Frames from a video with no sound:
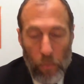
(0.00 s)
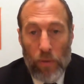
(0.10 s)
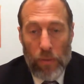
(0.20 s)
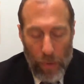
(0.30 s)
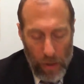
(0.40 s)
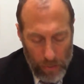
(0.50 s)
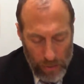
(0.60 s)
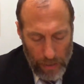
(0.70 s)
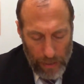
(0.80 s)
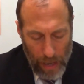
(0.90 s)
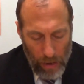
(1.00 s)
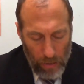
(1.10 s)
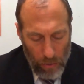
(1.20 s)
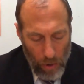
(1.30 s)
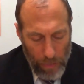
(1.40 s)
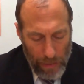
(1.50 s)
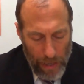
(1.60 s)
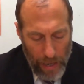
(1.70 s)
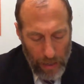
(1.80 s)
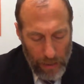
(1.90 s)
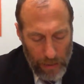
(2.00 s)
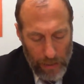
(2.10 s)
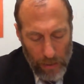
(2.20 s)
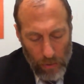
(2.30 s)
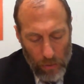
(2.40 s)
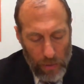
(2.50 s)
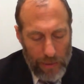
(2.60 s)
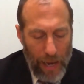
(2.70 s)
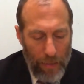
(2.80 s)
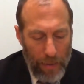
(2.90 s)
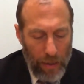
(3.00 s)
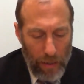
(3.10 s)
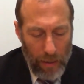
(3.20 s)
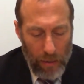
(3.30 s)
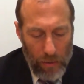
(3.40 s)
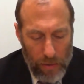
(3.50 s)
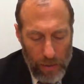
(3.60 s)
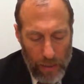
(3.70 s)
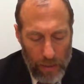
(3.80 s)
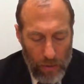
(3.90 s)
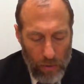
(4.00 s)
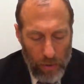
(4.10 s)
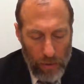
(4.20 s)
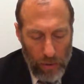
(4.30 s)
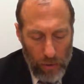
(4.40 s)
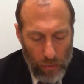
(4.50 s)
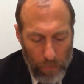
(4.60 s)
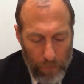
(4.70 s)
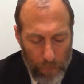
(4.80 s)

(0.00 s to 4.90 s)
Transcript: was the parts sticking out. Omar le l'taimech, according to you,